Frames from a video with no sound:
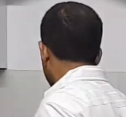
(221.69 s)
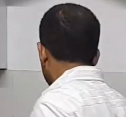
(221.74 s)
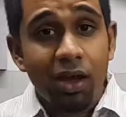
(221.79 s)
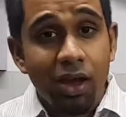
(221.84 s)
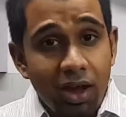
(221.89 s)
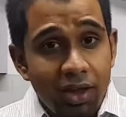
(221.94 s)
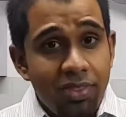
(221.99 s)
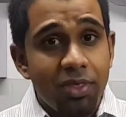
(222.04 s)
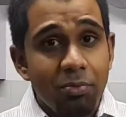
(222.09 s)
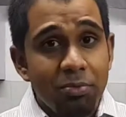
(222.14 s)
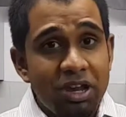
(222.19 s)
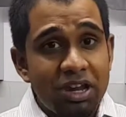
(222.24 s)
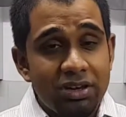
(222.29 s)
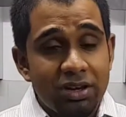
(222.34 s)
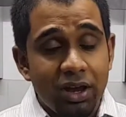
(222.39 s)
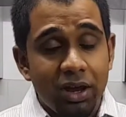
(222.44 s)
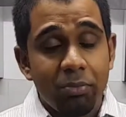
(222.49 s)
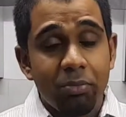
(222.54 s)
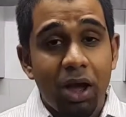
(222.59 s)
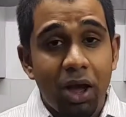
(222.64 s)
In the
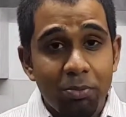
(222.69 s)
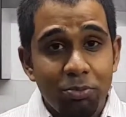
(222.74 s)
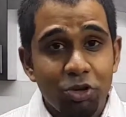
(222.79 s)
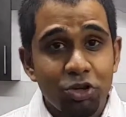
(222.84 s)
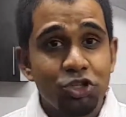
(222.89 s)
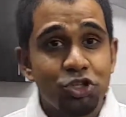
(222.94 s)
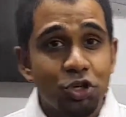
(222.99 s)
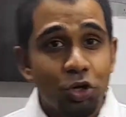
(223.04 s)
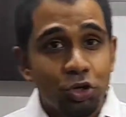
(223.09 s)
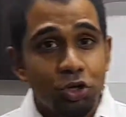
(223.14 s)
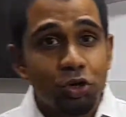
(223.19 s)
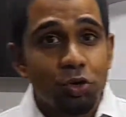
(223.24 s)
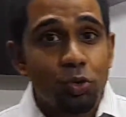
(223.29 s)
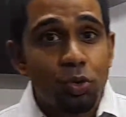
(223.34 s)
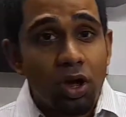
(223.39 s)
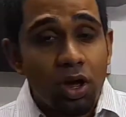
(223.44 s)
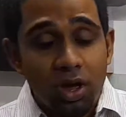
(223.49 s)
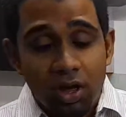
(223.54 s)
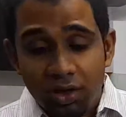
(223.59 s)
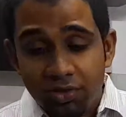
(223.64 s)
meantime, I'm going to show
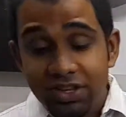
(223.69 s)
you